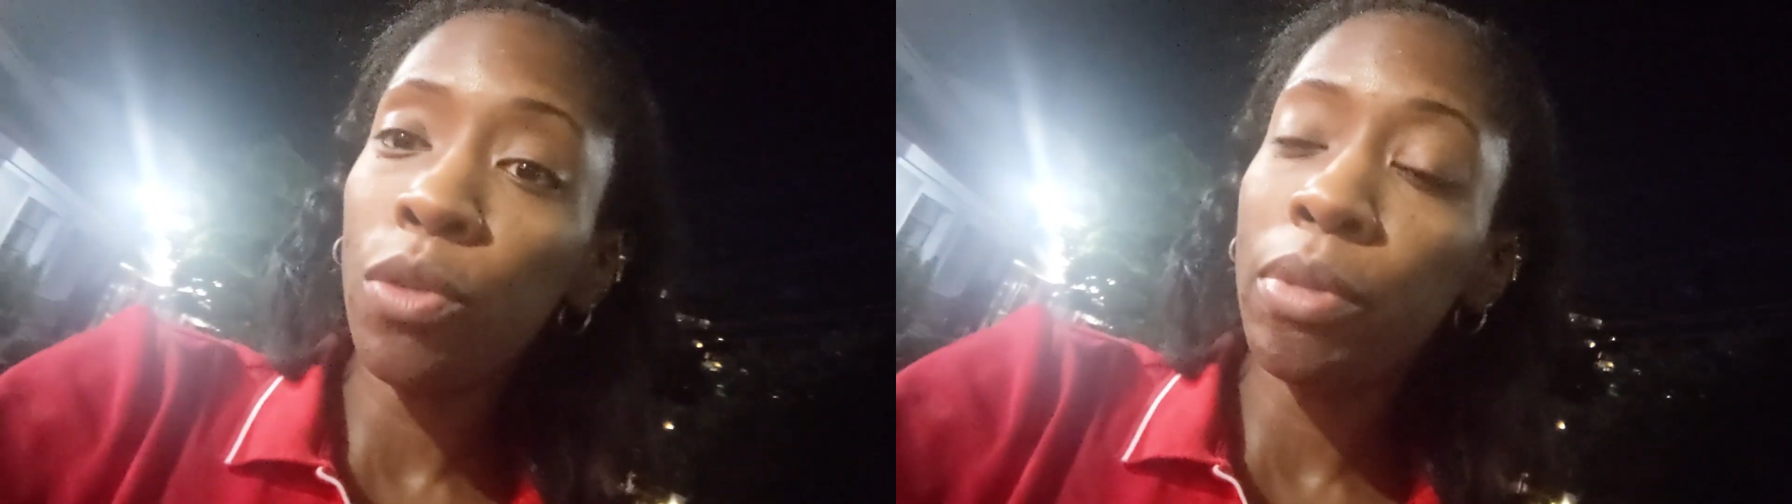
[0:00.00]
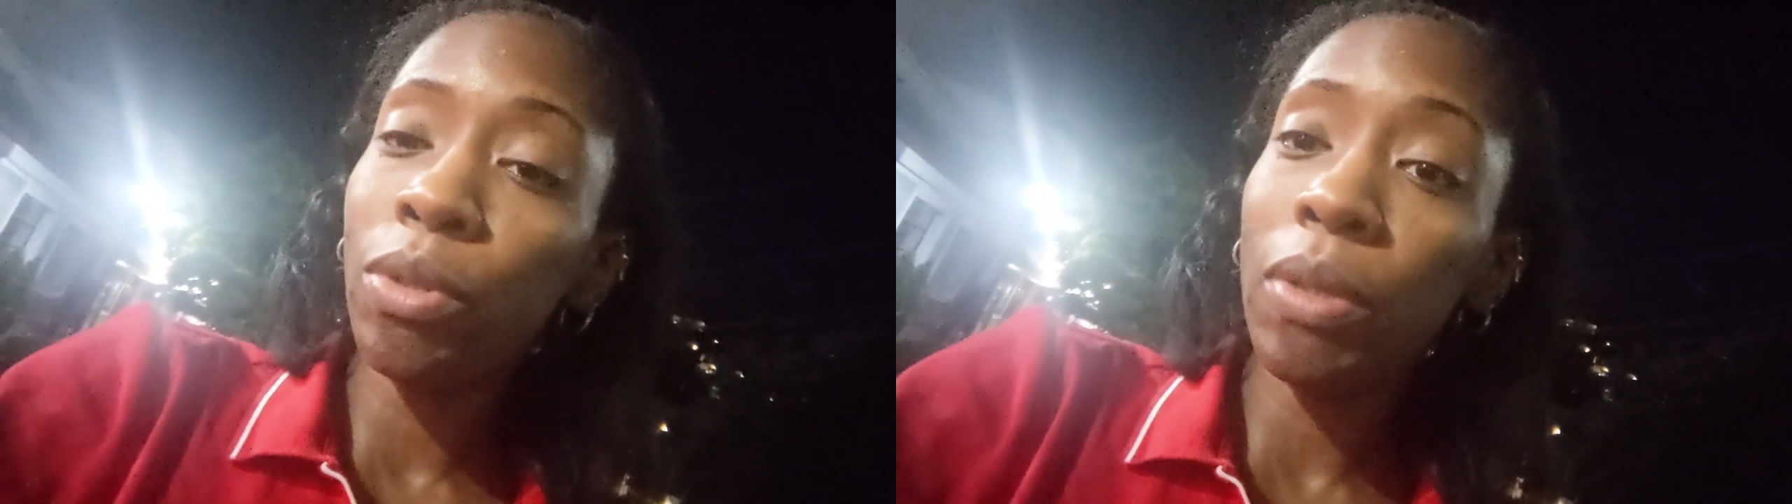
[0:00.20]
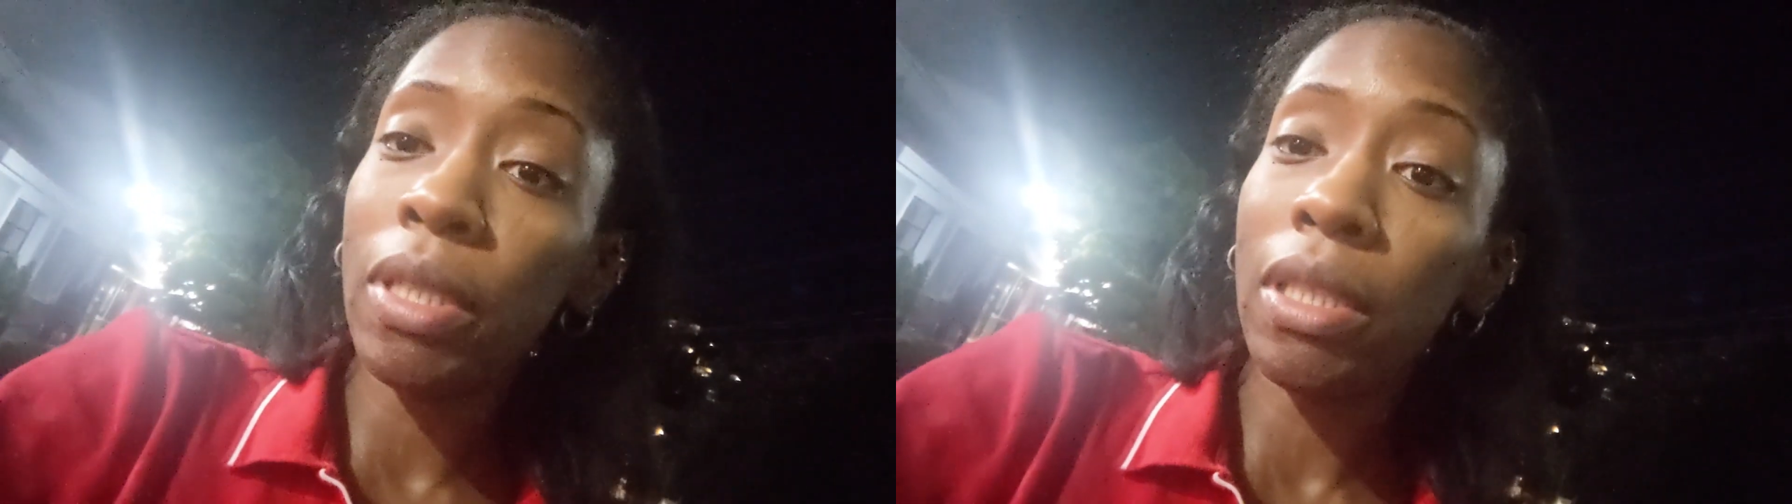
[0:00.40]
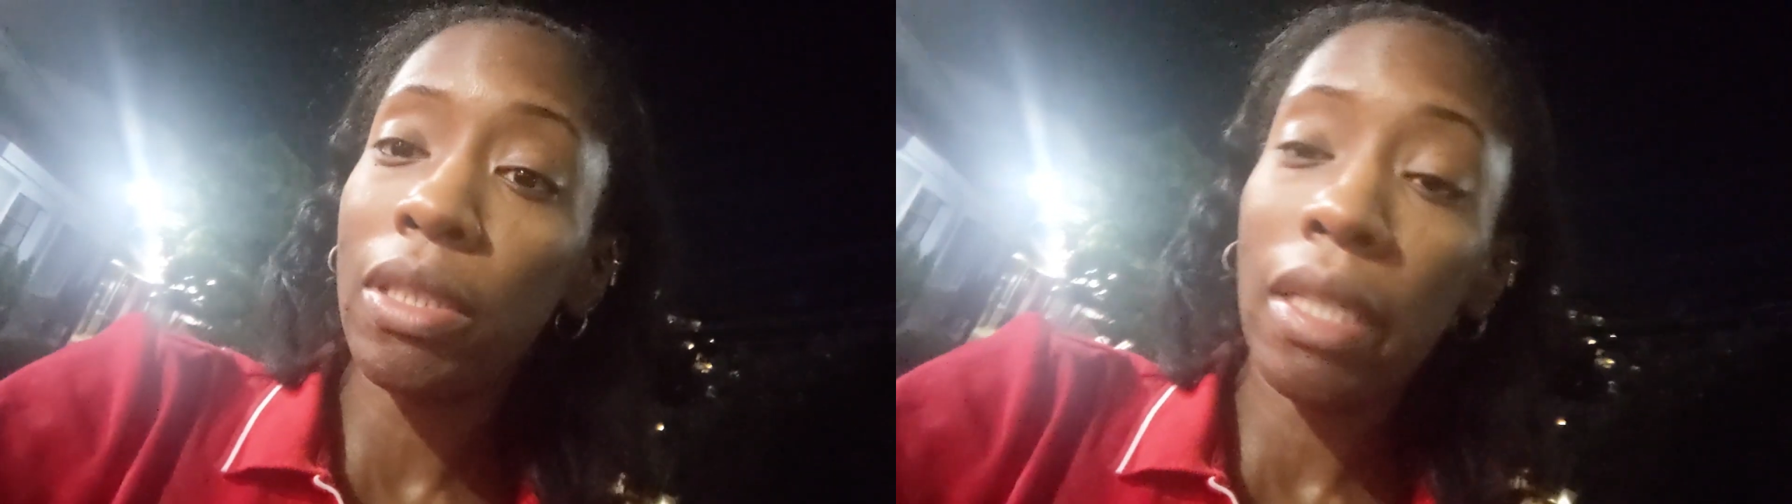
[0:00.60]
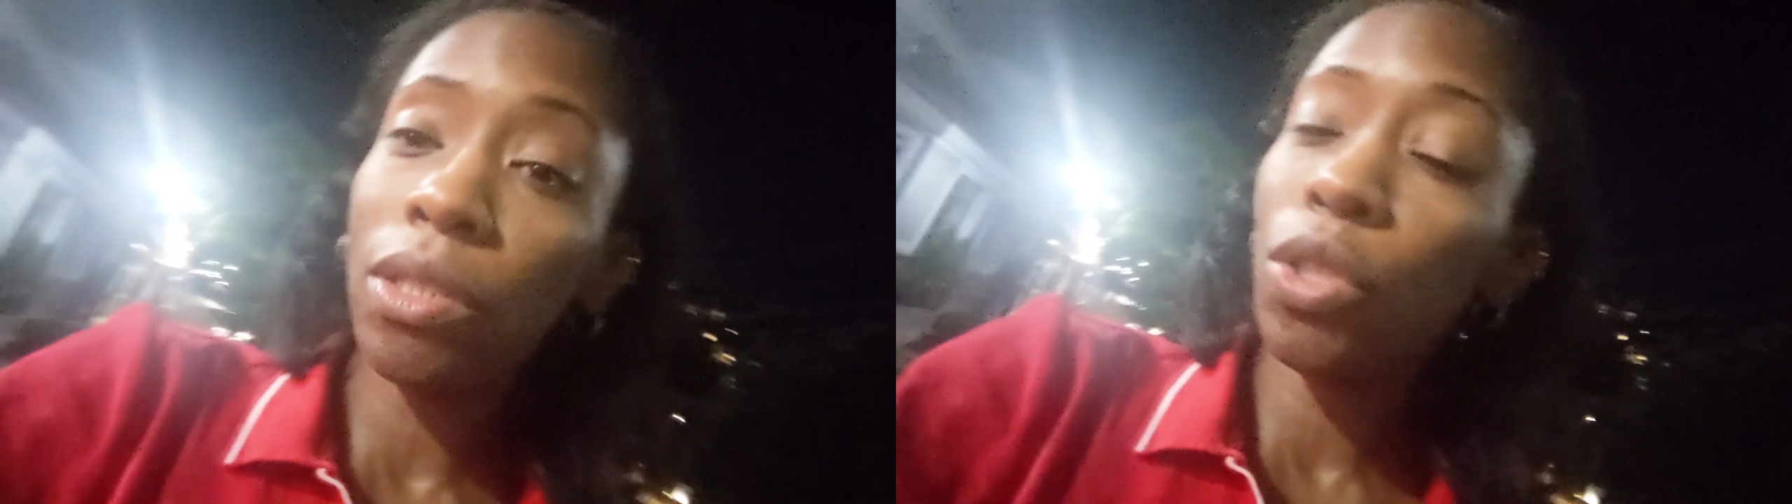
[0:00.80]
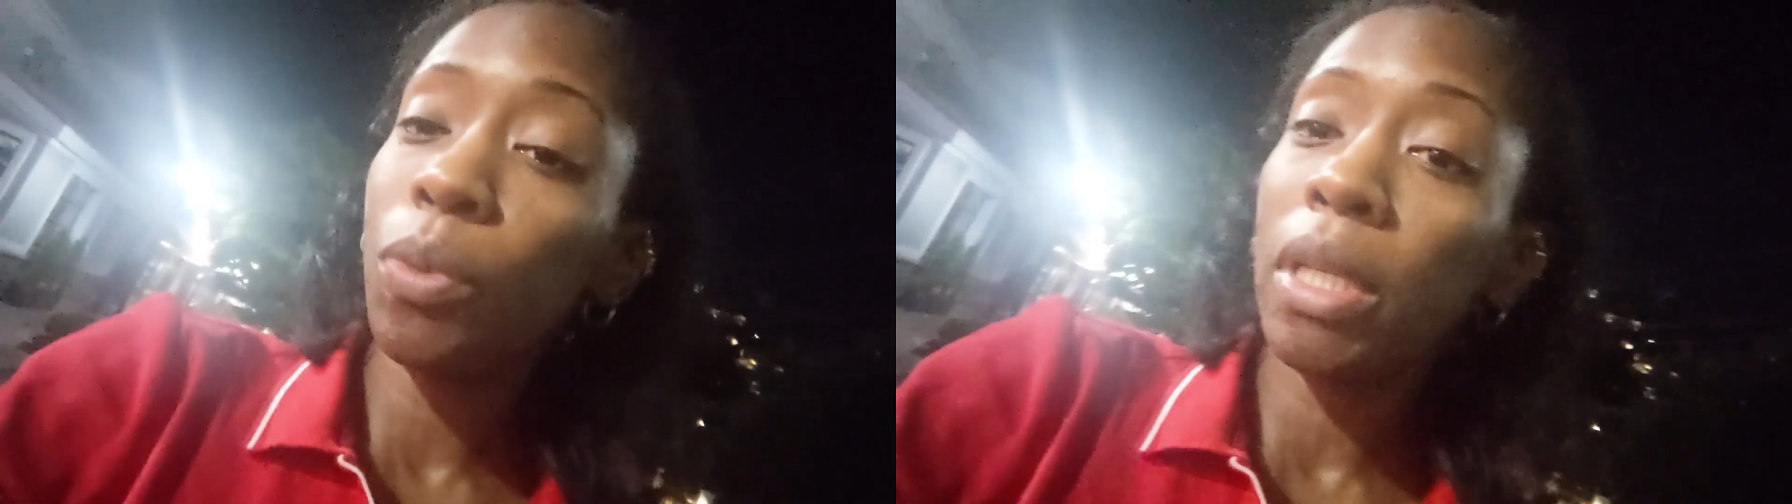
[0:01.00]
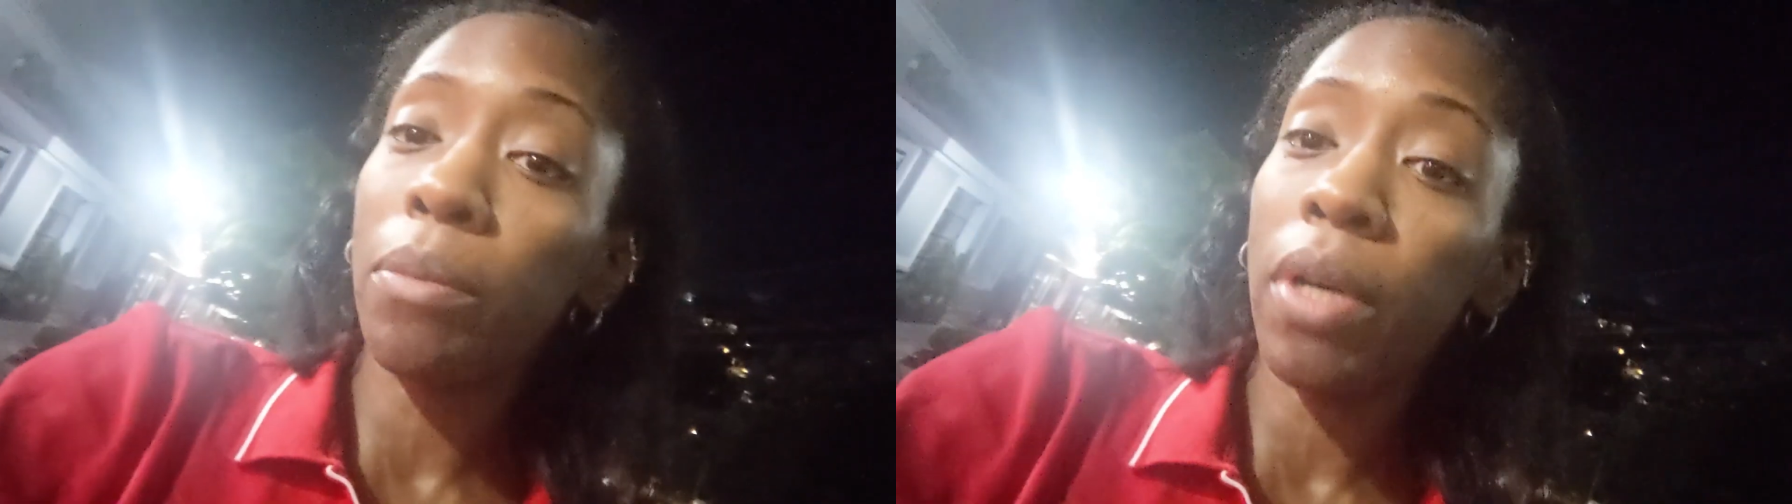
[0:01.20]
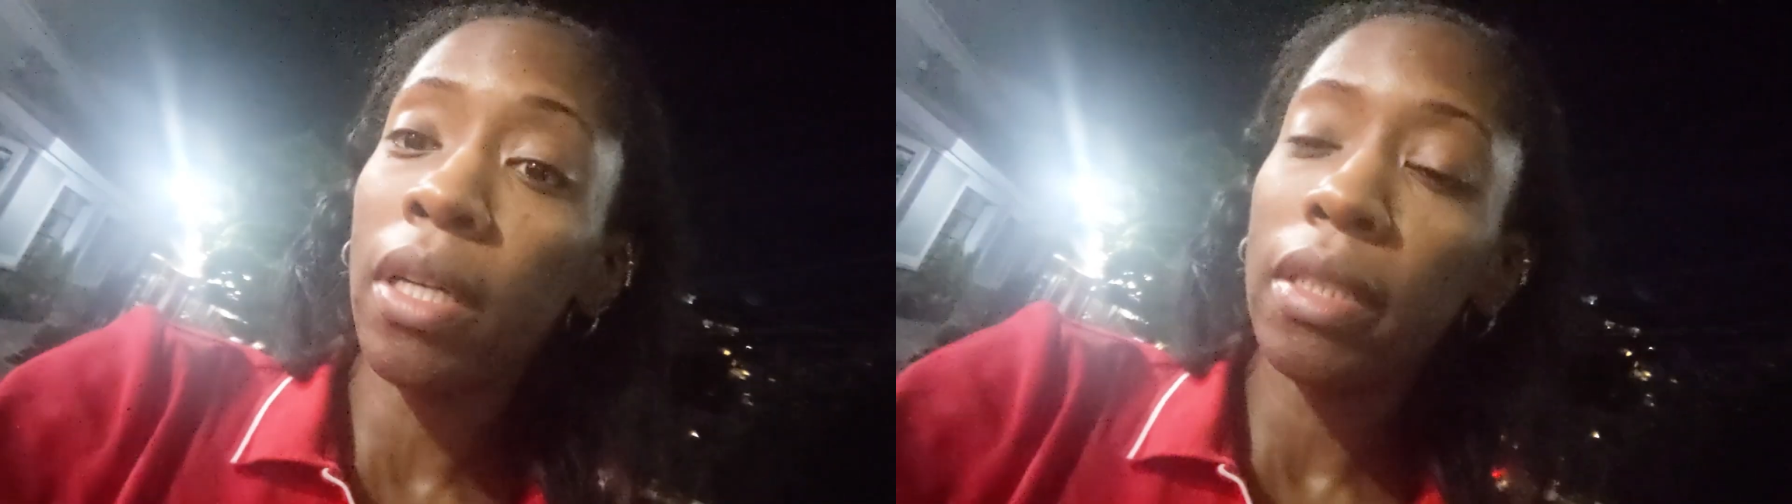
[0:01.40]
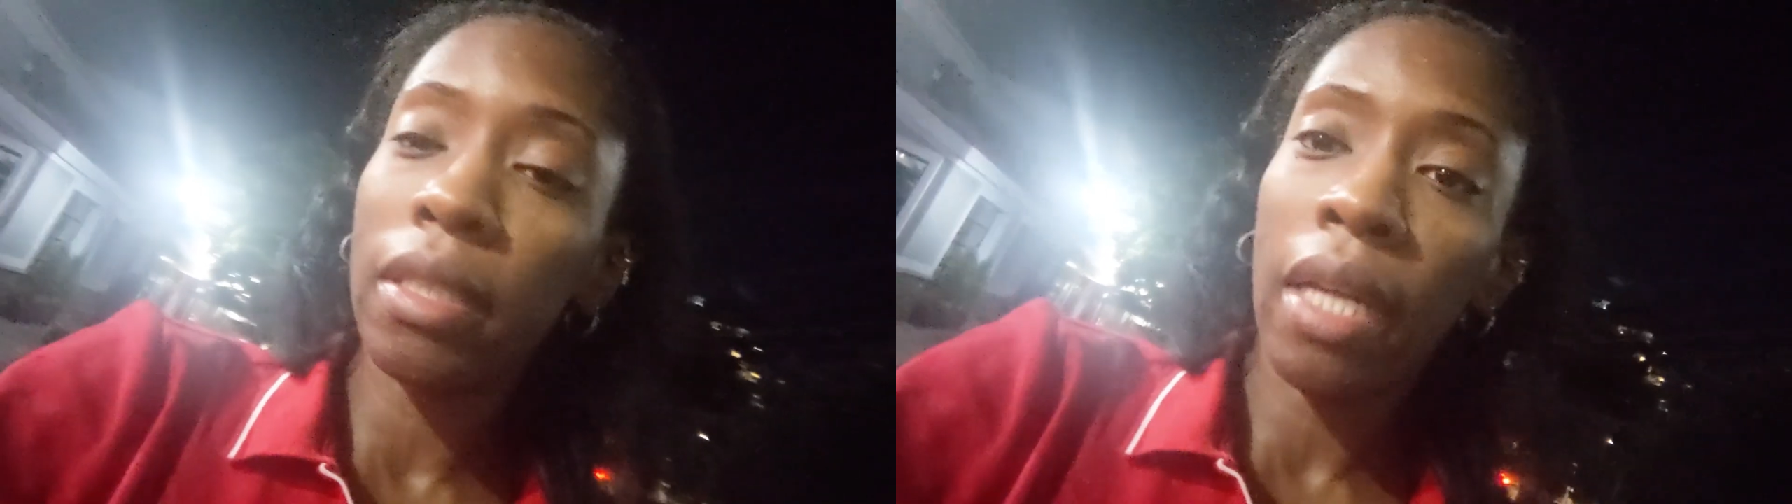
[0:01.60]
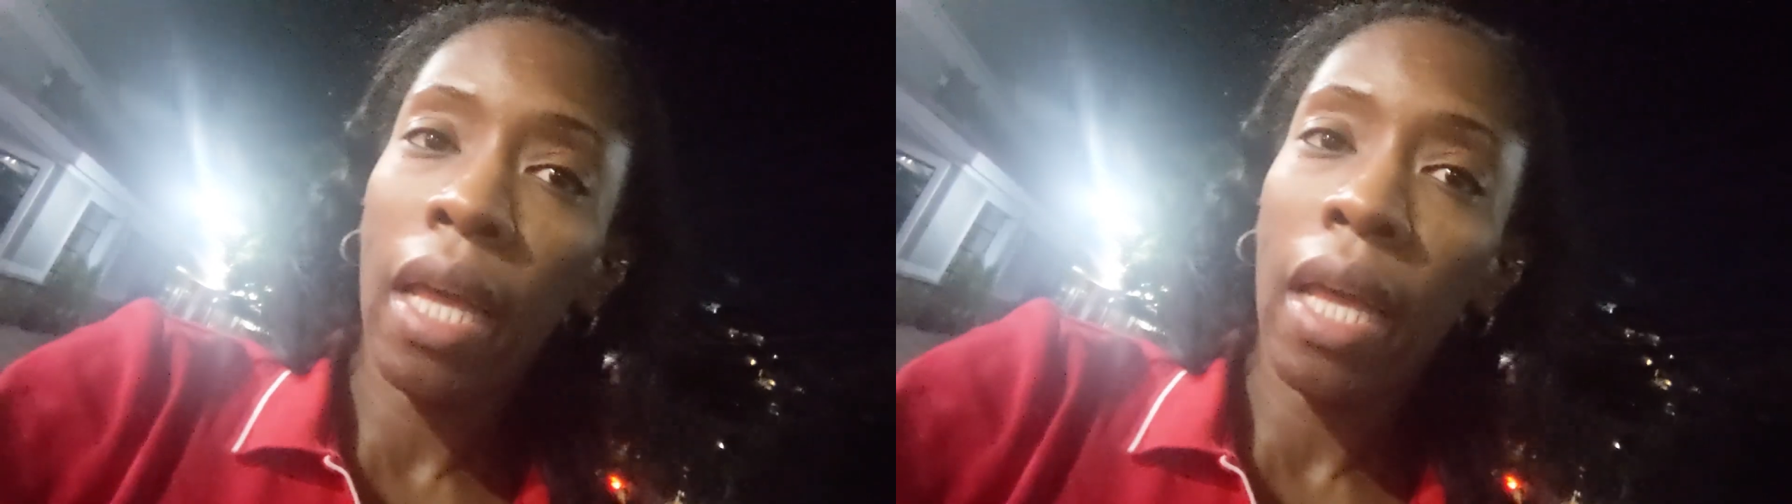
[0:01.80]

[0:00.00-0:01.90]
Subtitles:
between 10 to 20 bucks